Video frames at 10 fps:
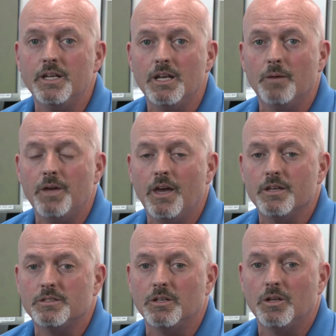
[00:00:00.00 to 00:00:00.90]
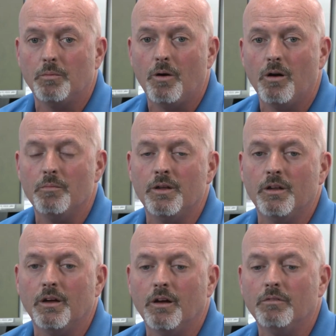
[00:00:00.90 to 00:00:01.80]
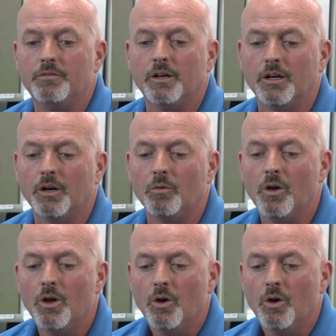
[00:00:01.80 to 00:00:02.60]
DWS, the Department of